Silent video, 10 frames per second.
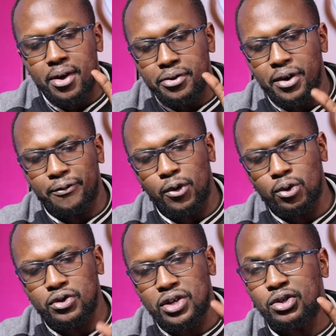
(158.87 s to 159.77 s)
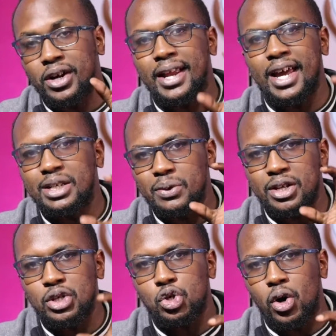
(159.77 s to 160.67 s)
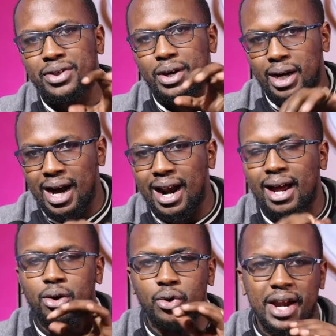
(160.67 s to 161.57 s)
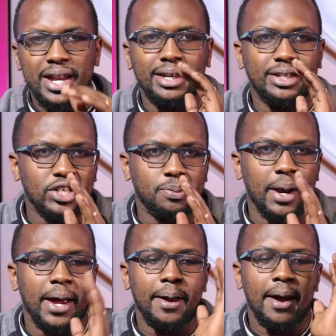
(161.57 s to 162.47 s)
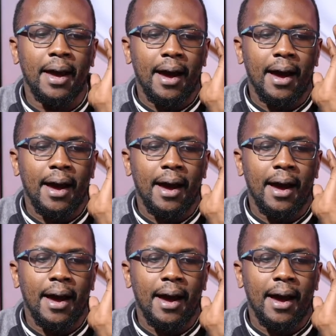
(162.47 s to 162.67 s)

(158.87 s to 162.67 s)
the phone so that you can get to enjoy the color gradient display